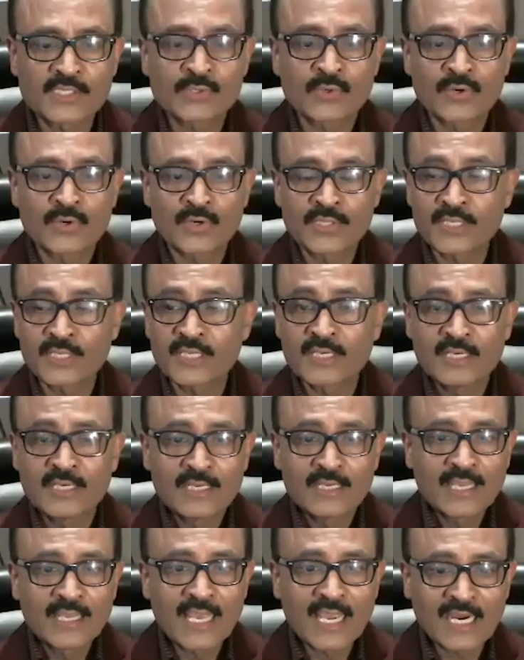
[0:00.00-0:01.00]
or the
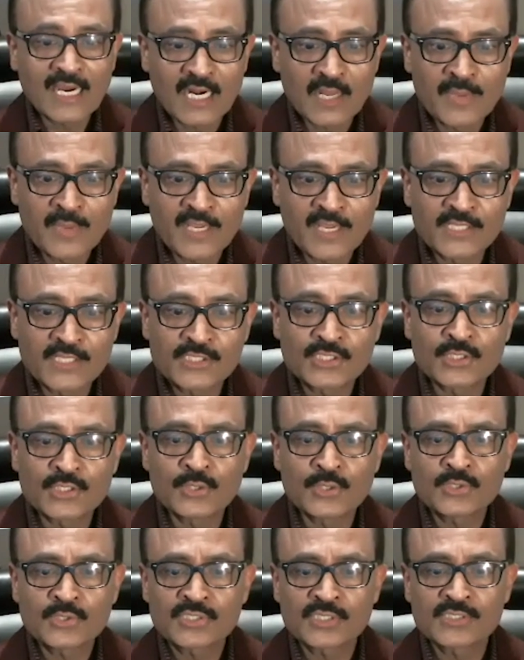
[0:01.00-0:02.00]
academic
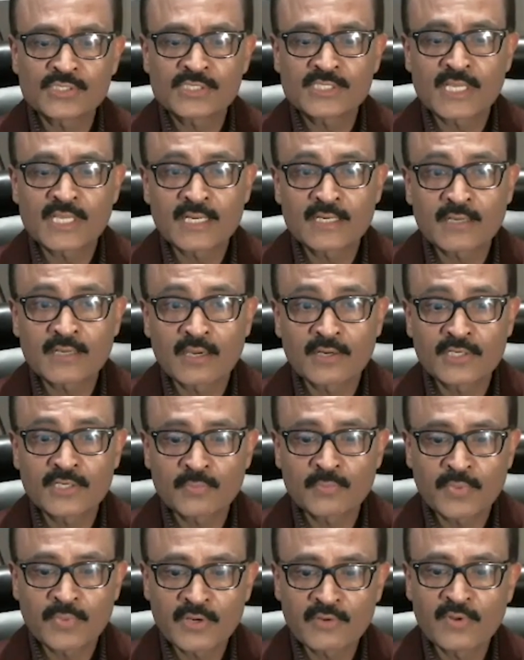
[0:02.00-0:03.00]
institutions and
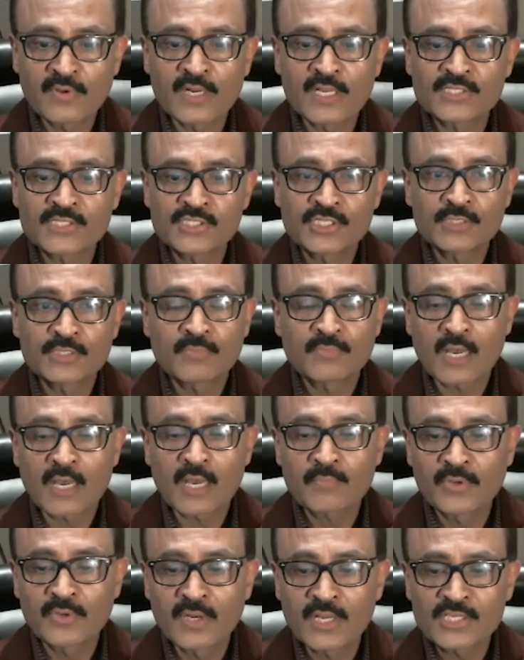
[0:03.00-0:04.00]
underprivileged
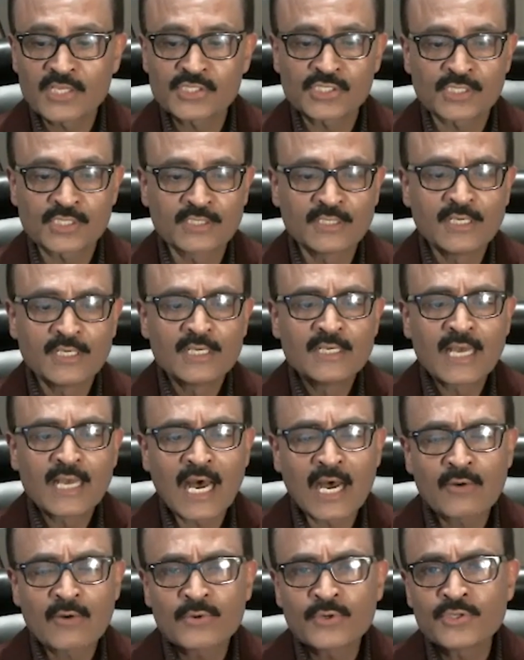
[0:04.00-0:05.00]
population.
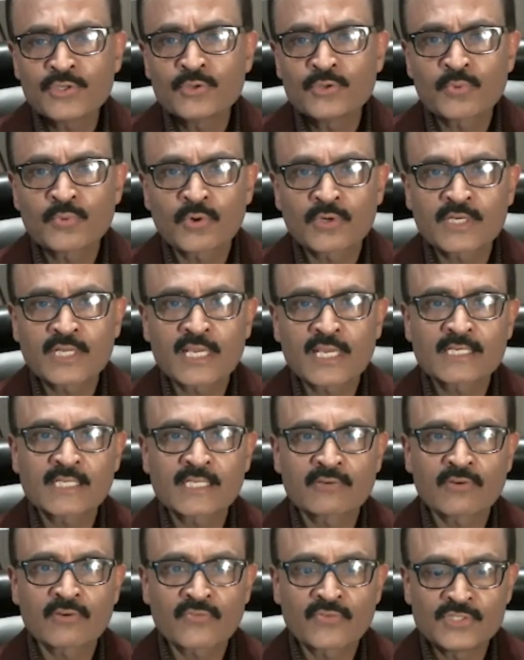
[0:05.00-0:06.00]
How do you protect
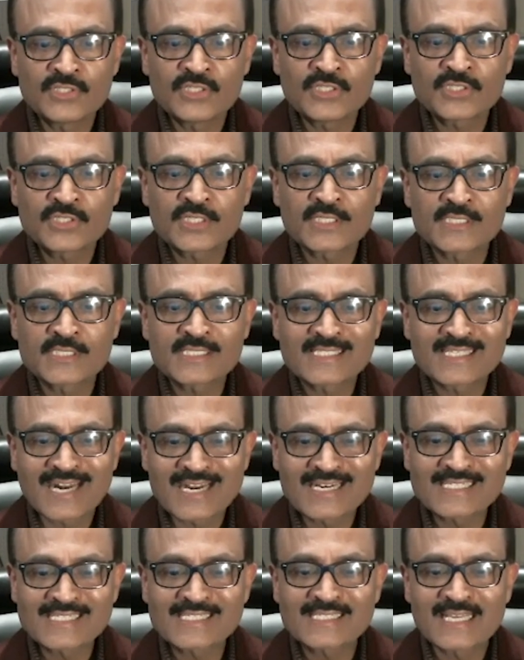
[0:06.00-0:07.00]
our physicians'
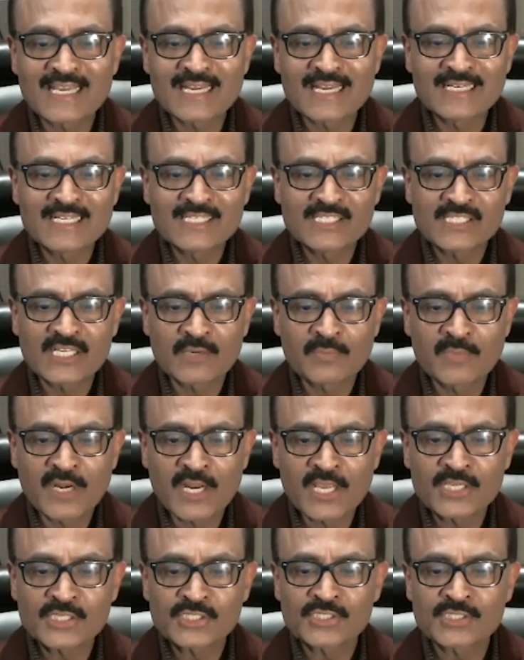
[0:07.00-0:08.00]
rights and
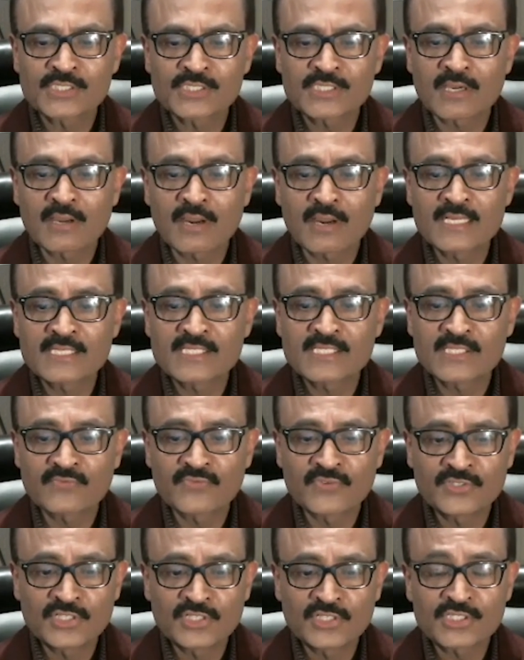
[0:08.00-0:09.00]
discriminations against the
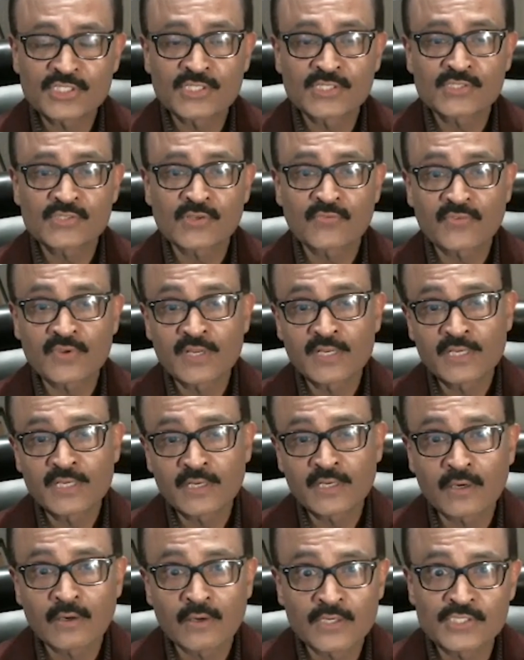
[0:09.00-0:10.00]
physicians of Indian
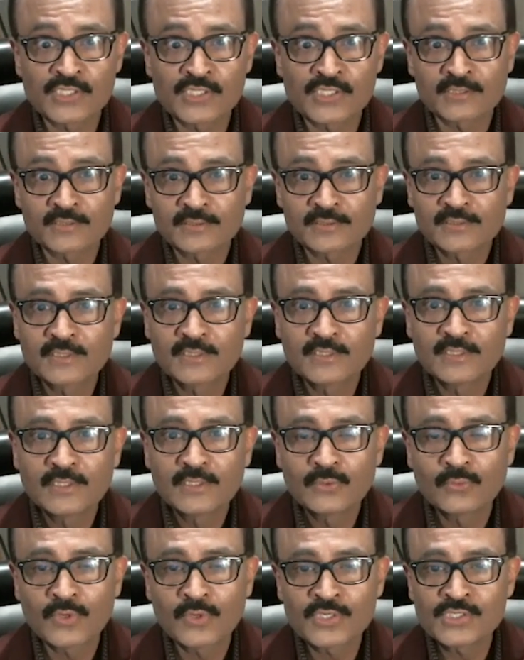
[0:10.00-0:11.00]
origin?
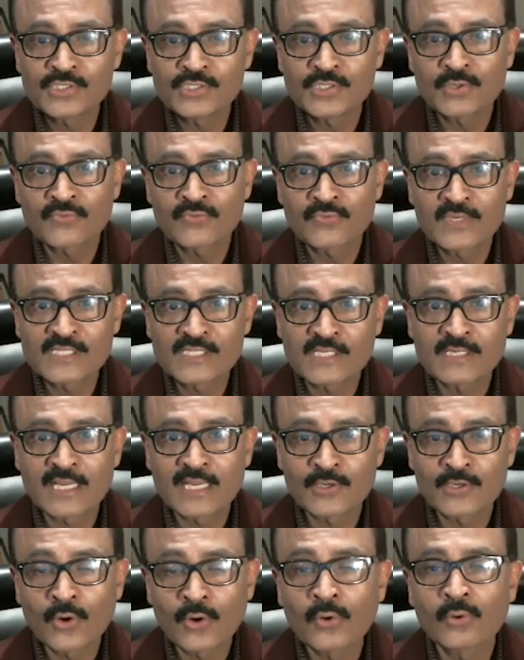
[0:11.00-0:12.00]
What is your vision
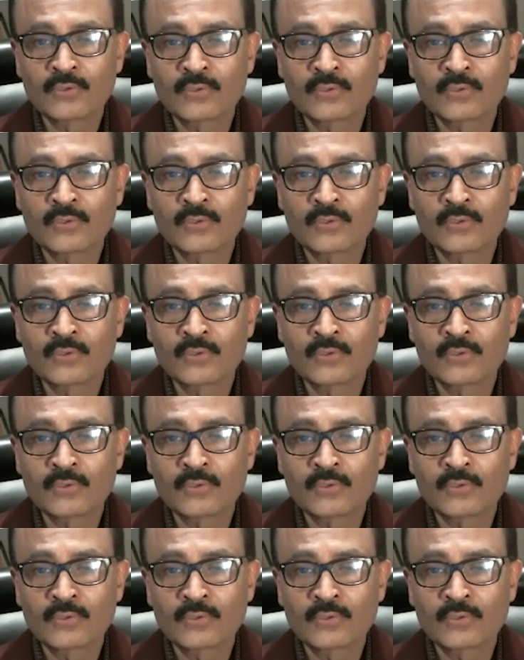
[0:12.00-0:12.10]
and goal?